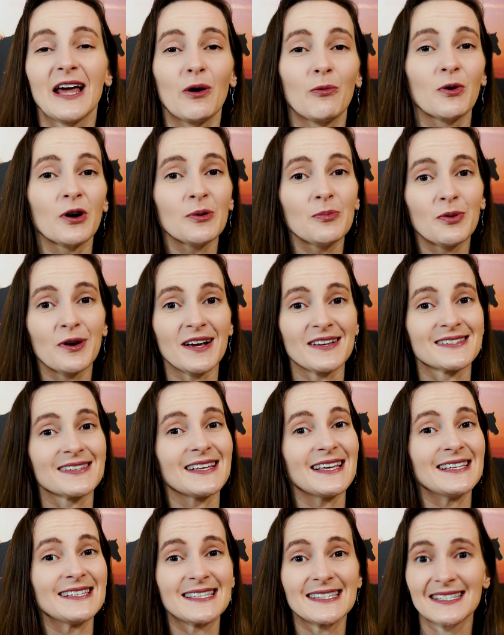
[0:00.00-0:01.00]
Now,
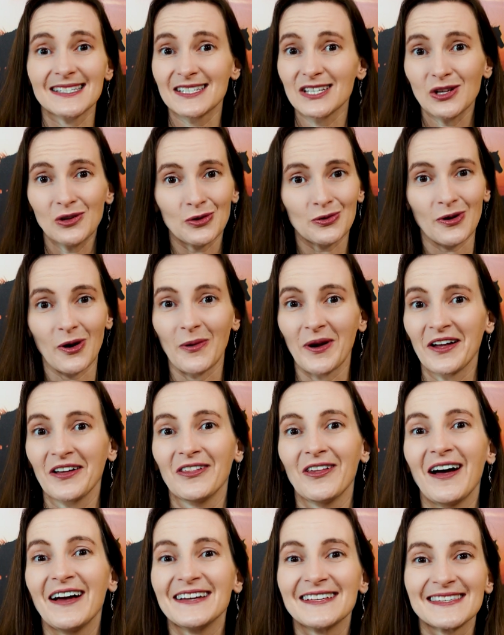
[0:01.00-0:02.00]
WordPress is still growing
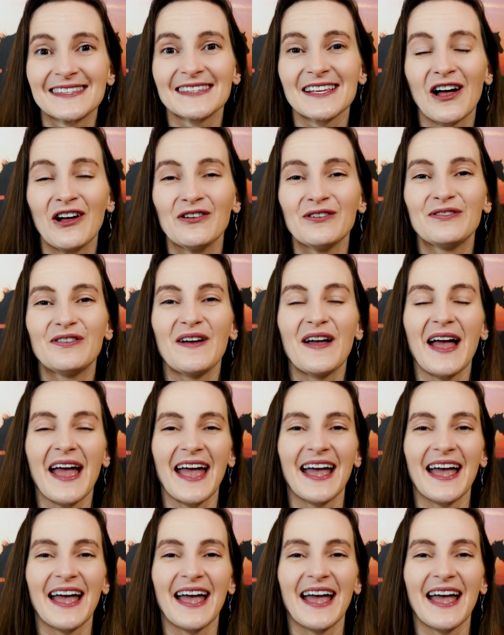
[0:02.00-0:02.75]
a lot itself,